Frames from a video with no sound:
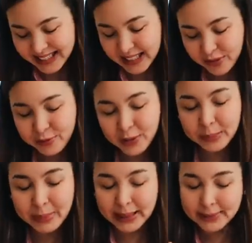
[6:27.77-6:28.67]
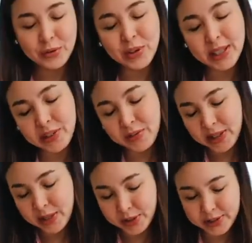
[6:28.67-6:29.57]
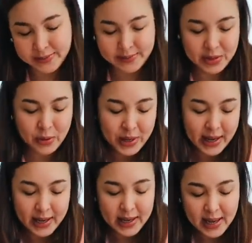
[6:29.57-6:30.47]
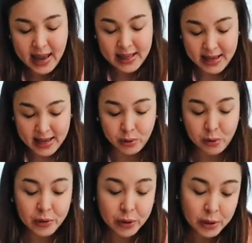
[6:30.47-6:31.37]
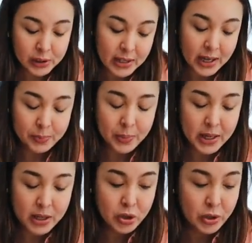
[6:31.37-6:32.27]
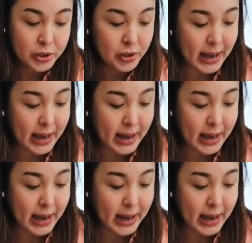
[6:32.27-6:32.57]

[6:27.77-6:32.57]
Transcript: Simple, but really, really good. Okay? And then, overcooked.ph also